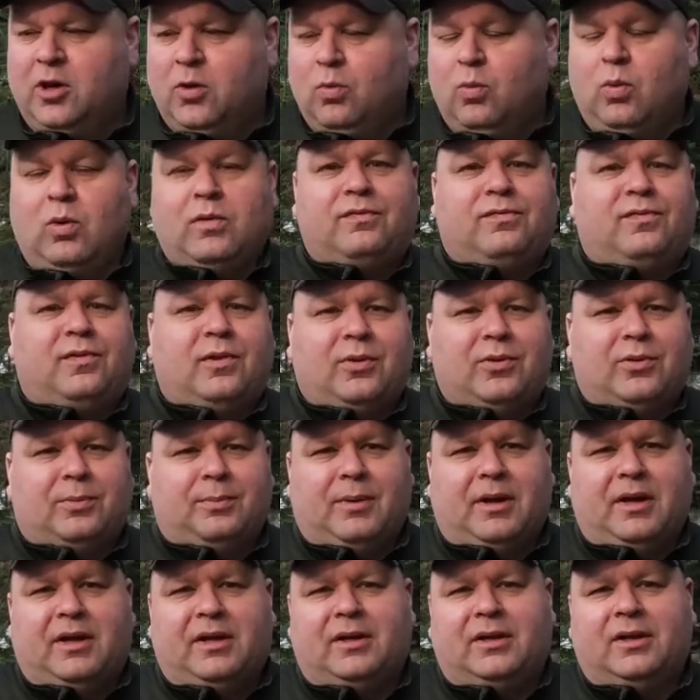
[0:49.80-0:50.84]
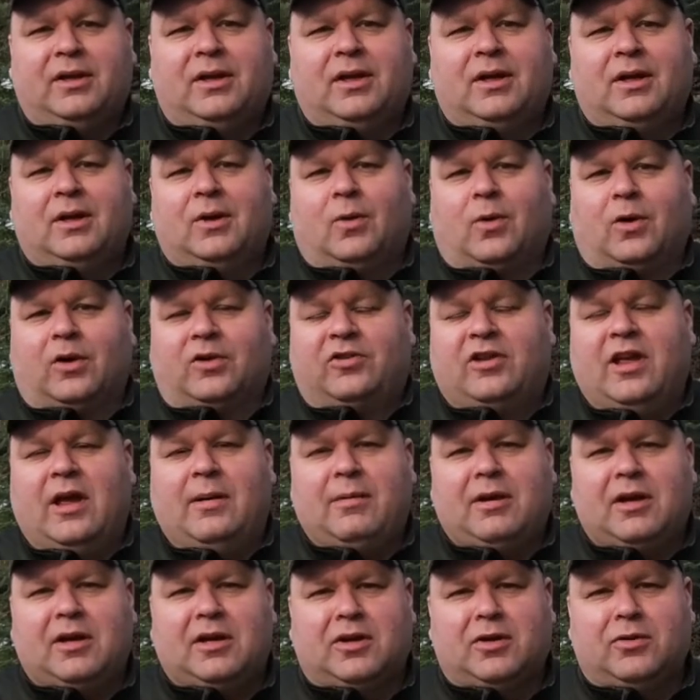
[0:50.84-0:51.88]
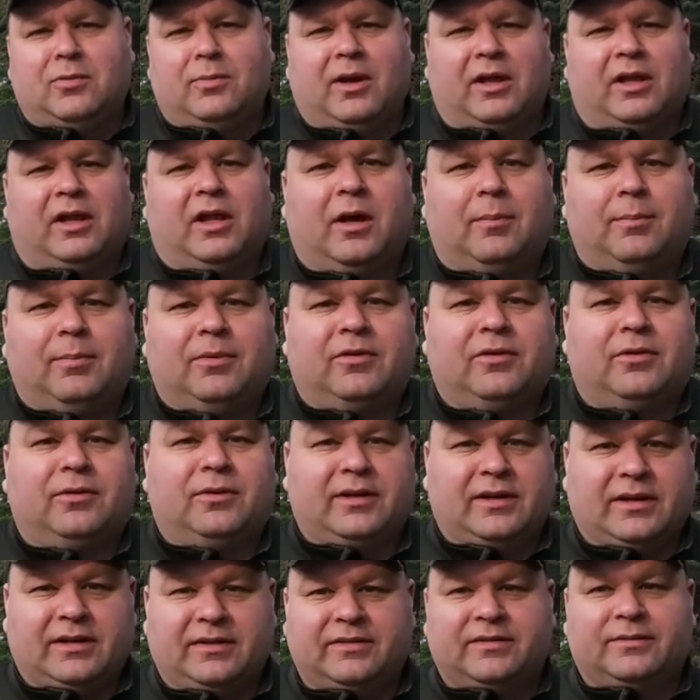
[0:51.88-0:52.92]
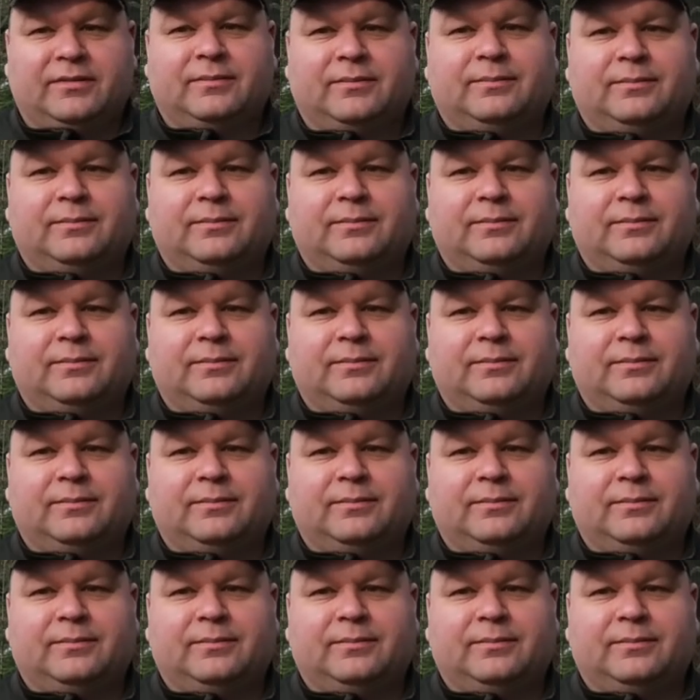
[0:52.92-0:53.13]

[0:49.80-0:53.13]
wood flow to mill, or examining new mill opportunities.